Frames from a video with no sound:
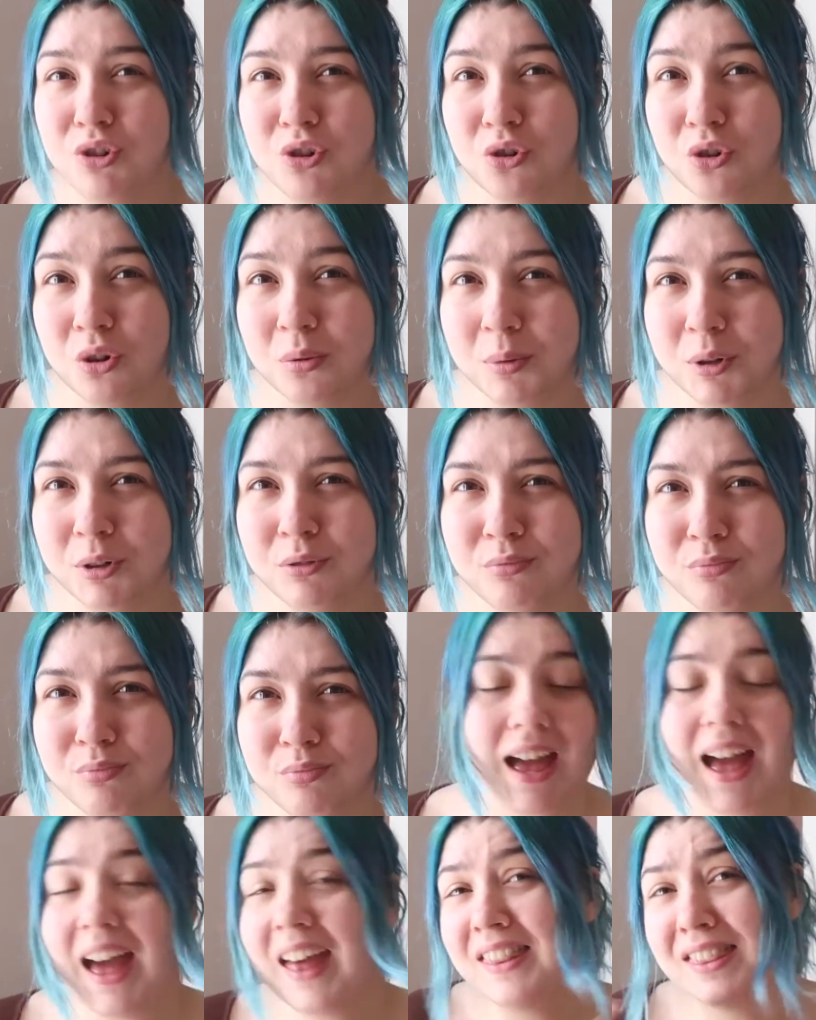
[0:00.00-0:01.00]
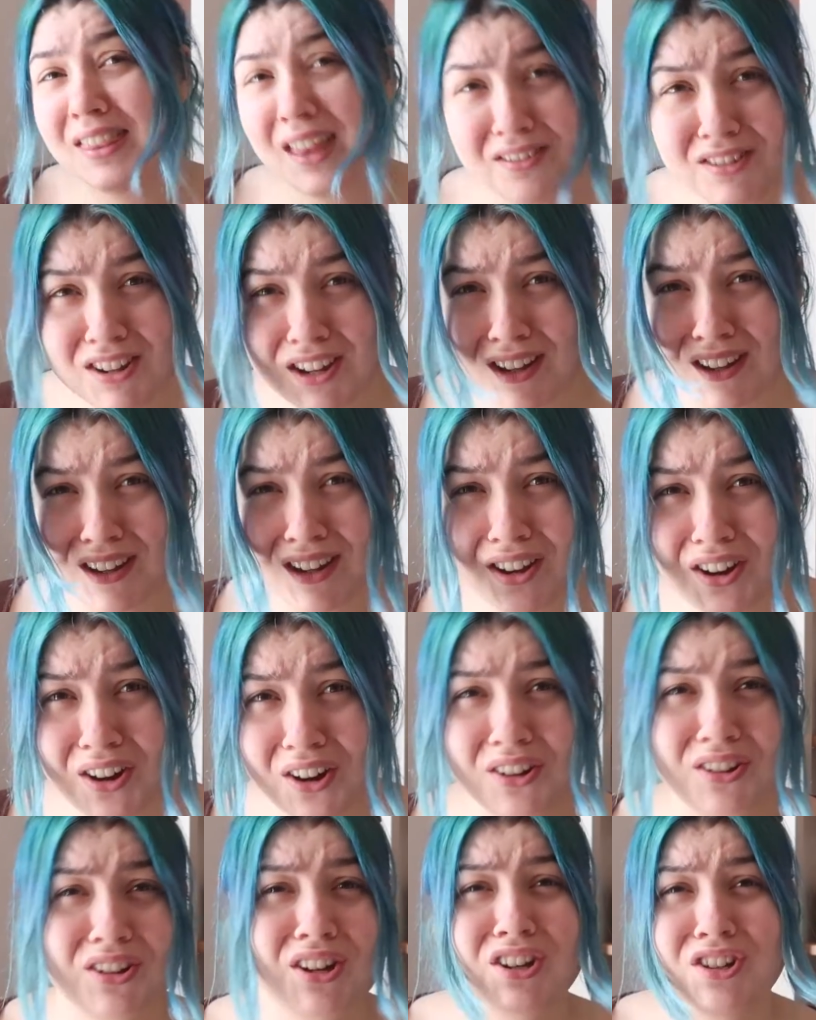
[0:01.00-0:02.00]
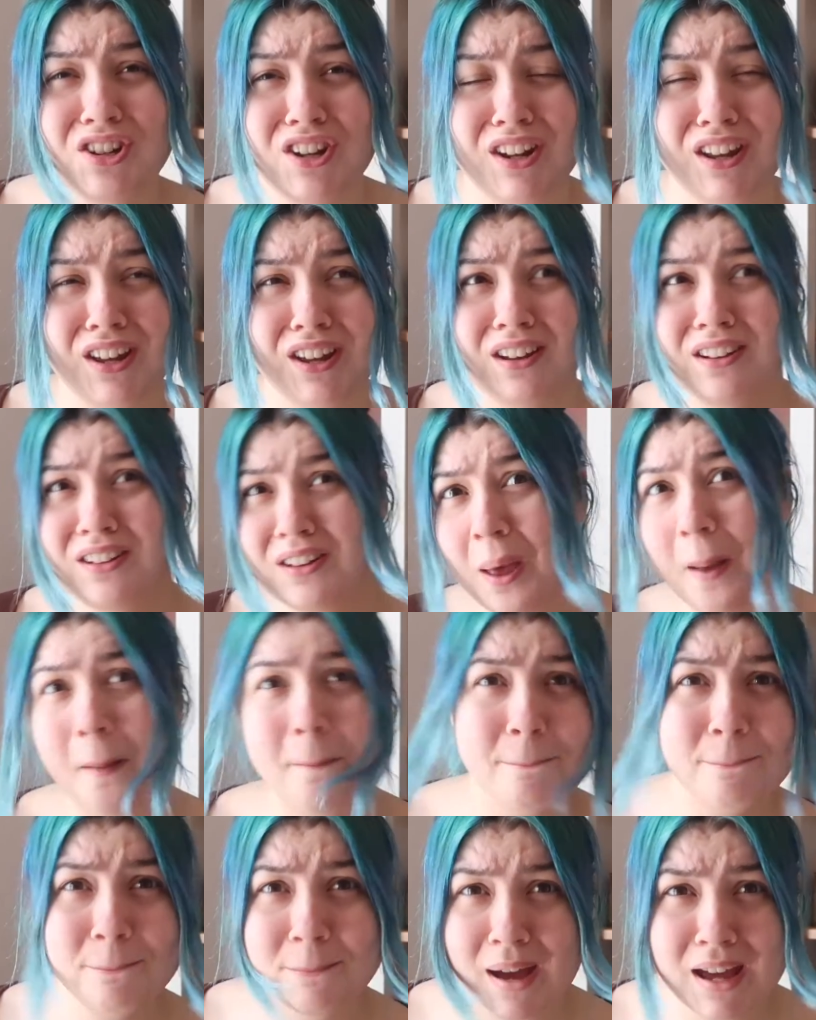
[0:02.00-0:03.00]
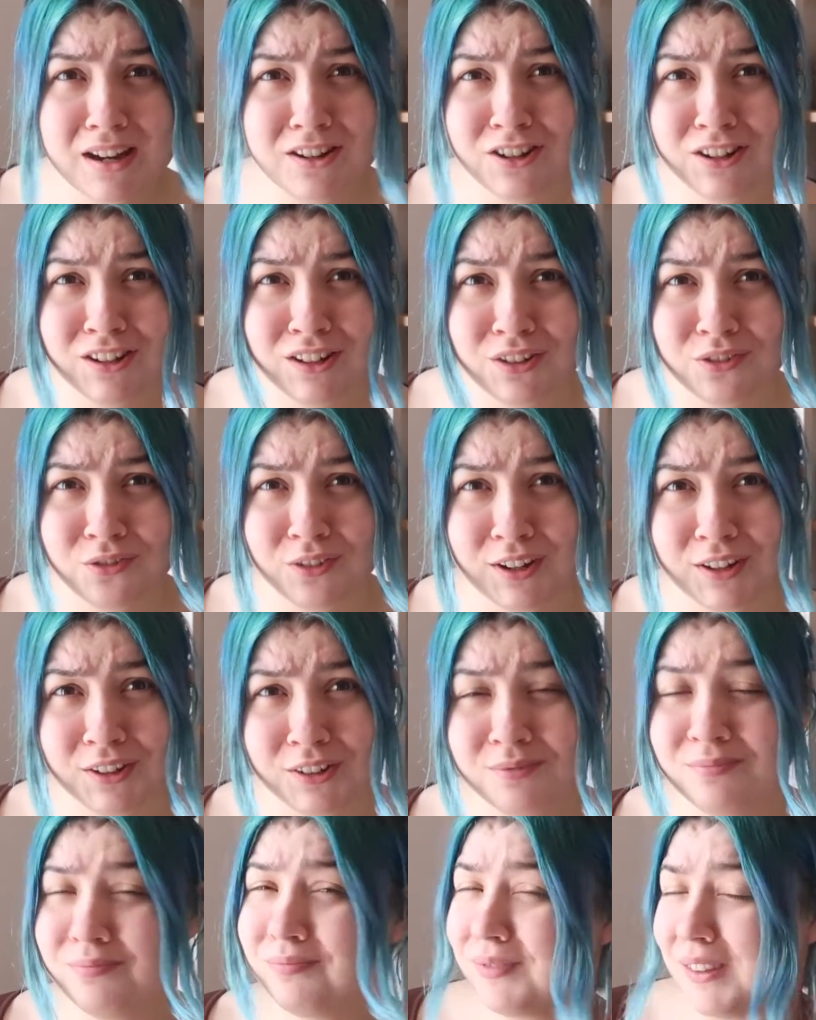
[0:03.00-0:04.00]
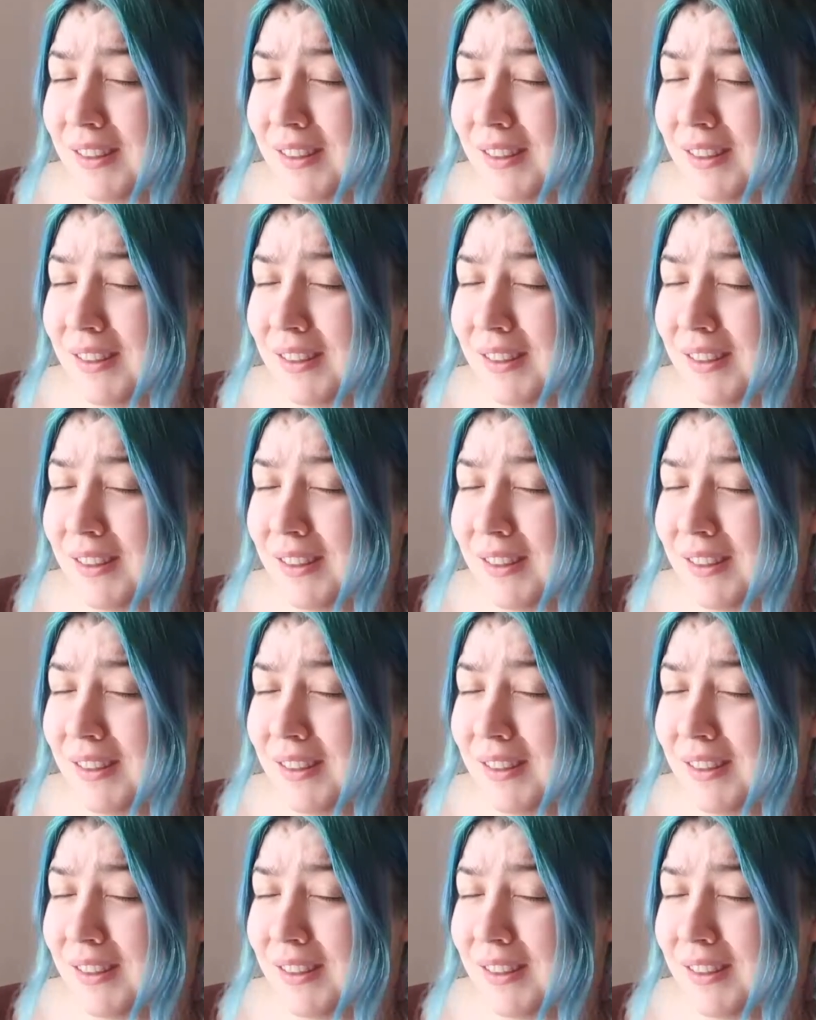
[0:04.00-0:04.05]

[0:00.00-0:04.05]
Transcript: normal. And very early on, she learns magic is real.